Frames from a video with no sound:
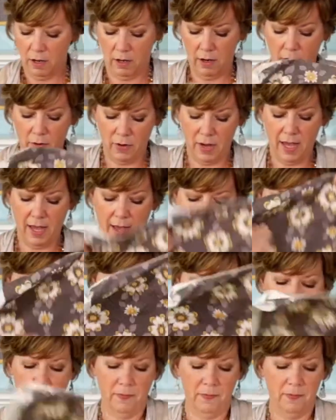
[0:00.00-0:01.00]

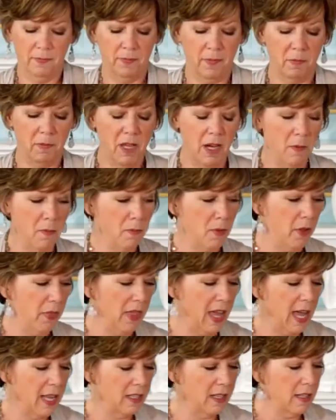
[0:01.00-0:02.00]
Okay, I'm going to put
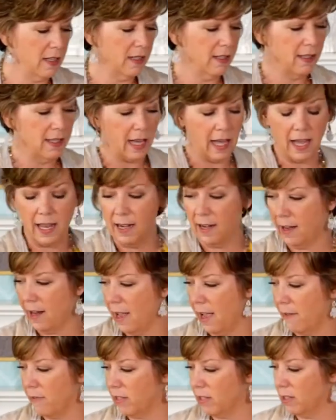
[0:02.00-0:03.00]
that to the side, and I have a